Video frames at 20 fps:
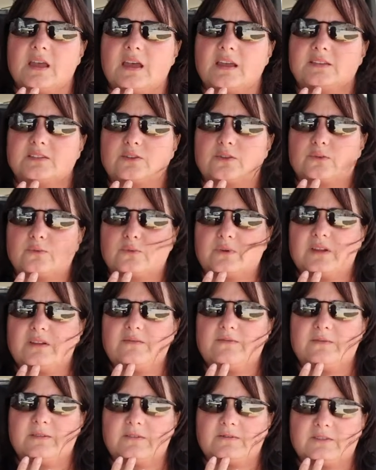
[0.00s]
it's
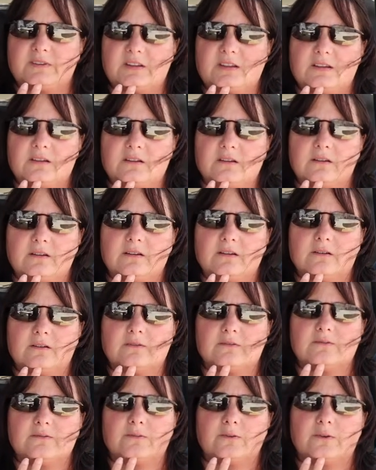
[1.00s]
350
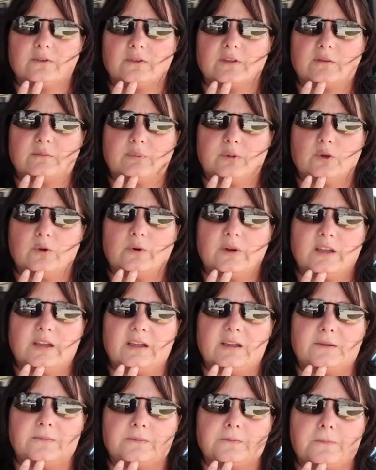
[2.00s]
for the
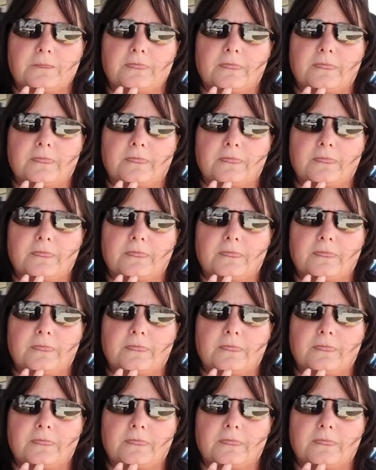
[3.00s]
employee